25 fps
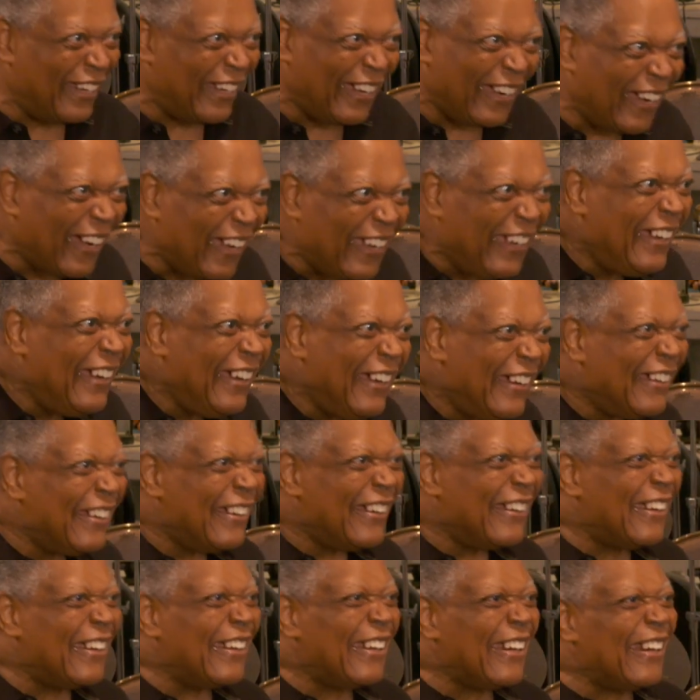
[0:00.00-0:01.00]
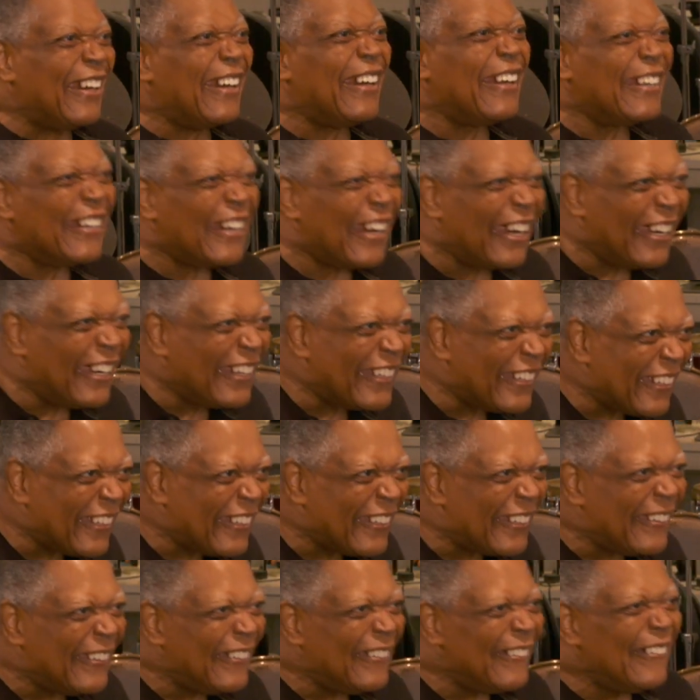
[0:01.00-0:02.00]
I better take the chance and go for
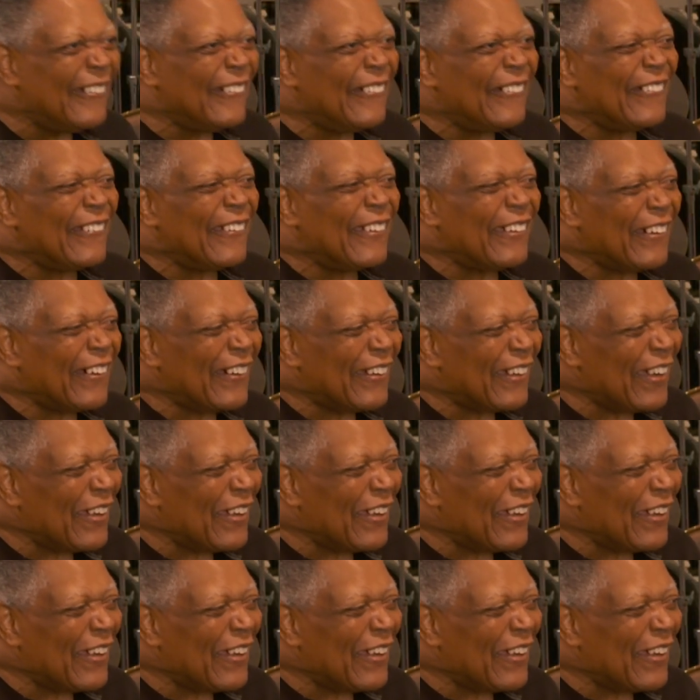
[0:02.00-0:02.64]
it. I got you.